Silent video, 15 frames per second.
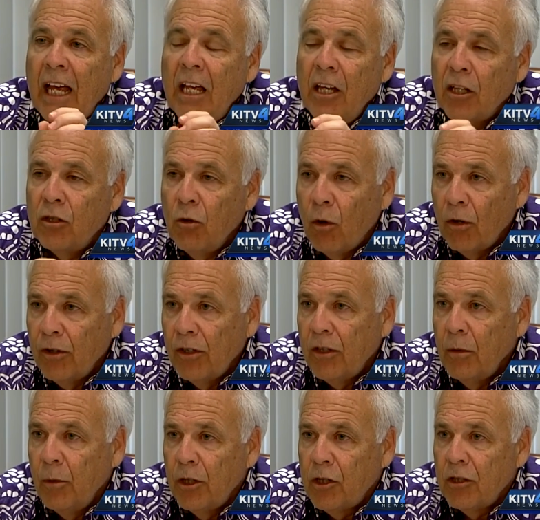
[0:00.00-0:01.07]
He ignored the
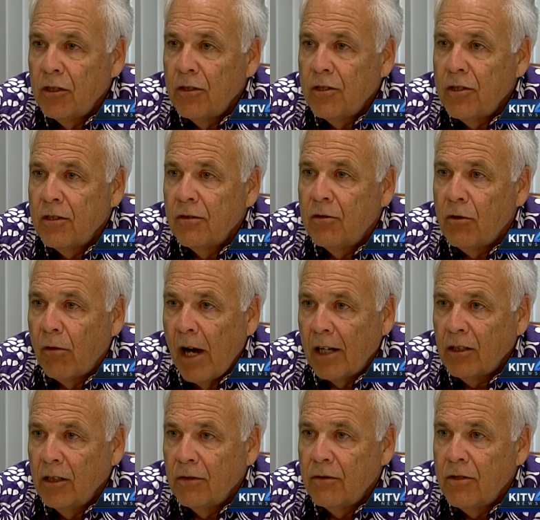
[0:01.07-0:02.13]
commission's
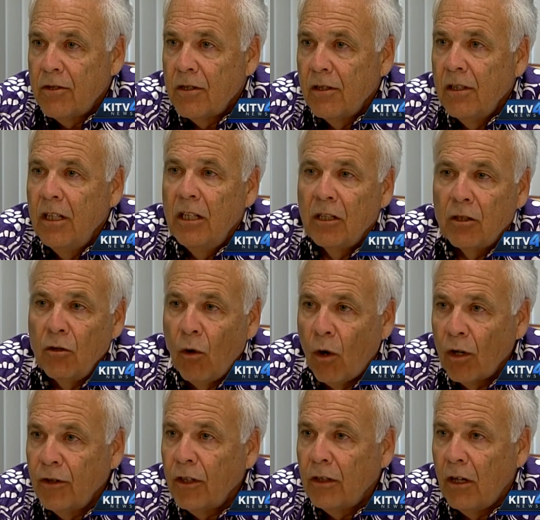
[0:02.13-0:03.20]
directives, he
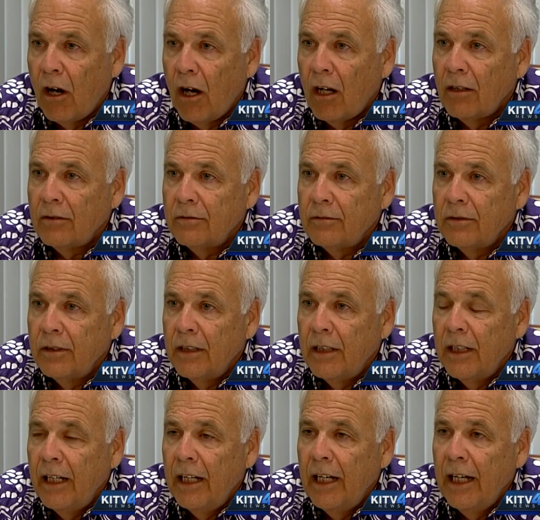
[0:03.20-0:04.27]
ignored the law,
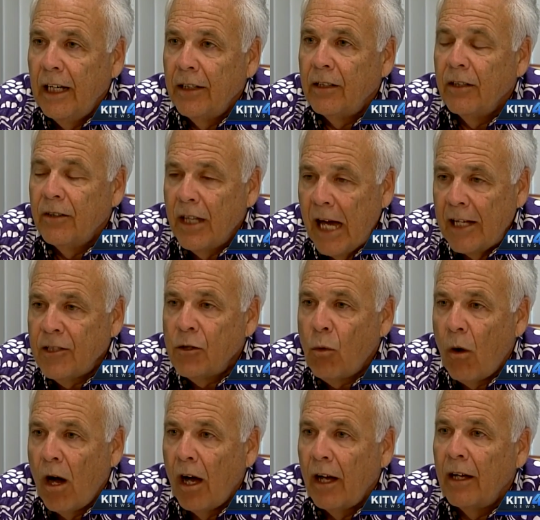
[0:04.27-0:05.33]
and that's
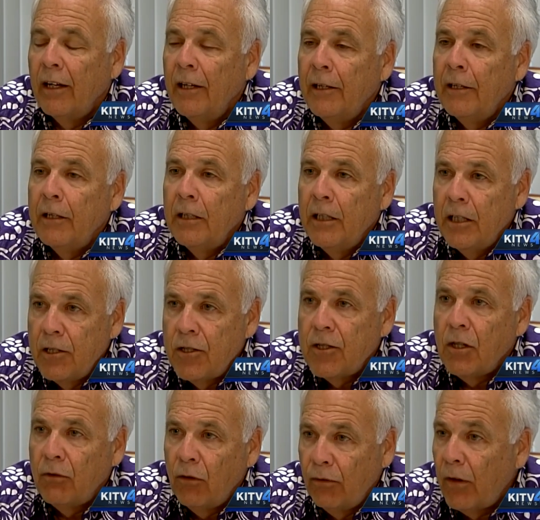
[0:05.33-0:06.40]
why his
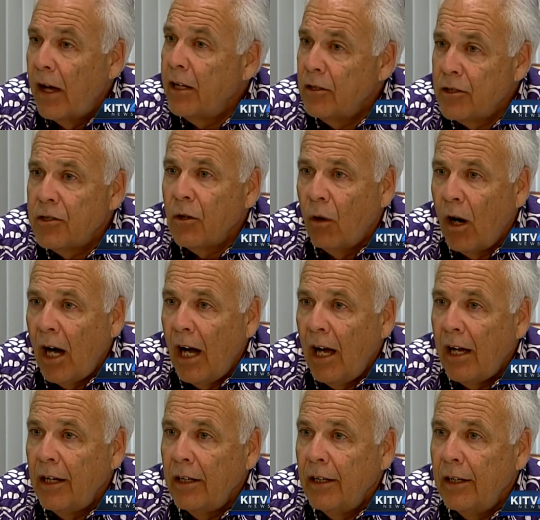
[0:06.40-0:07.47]
civil fine is so
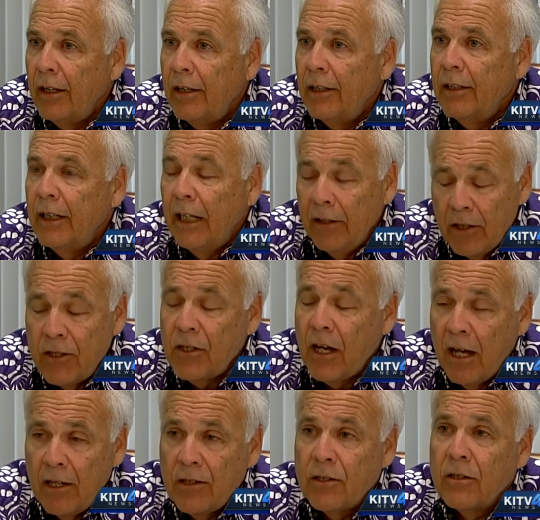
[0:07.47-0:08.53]
high, in this
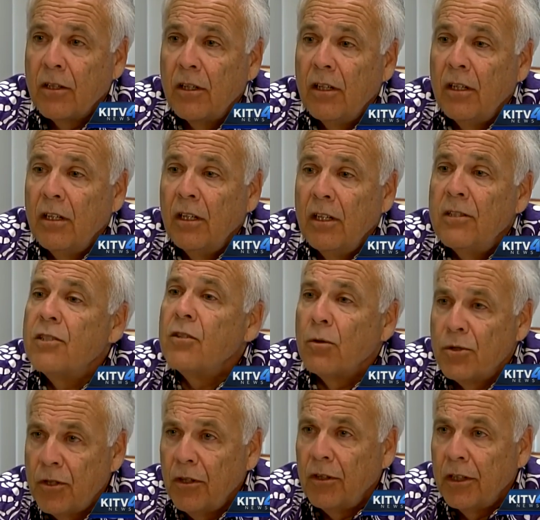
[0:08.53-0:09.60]
case, is so
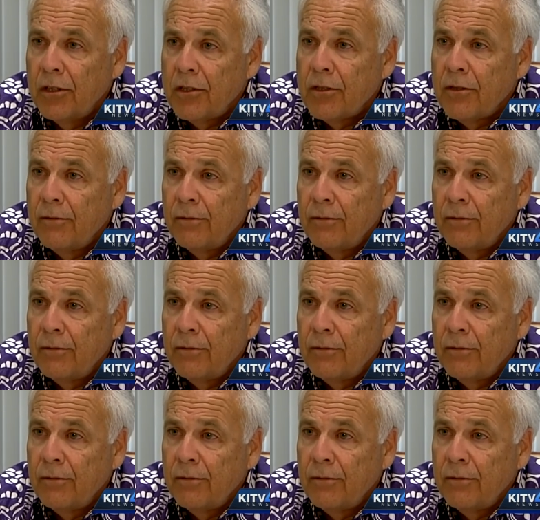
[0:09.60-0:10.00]
serious.